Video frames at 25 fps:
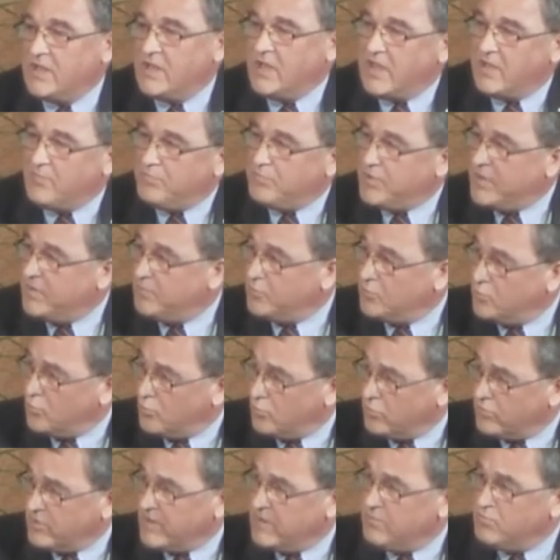And people who are
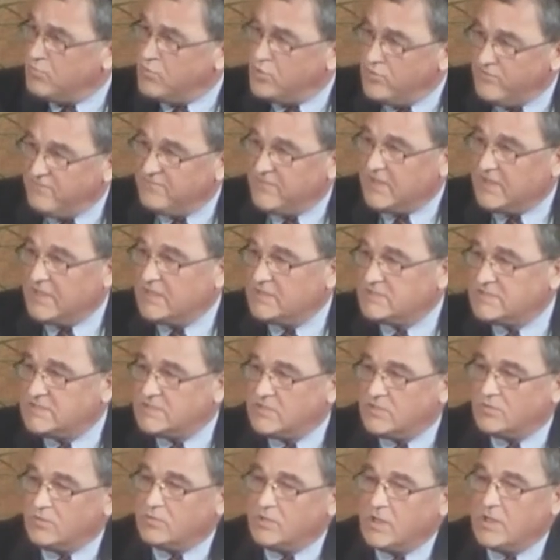already moving
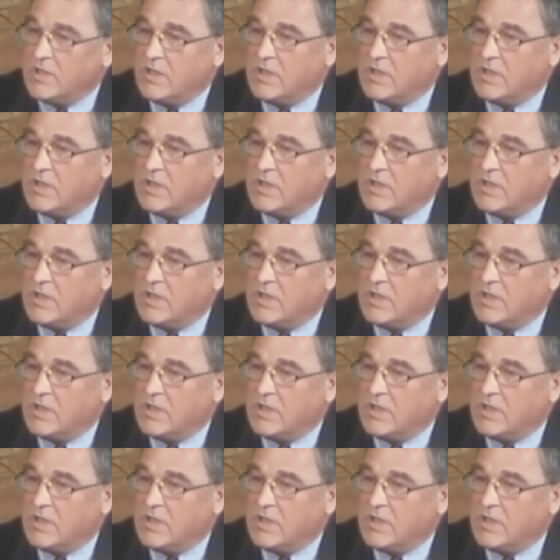into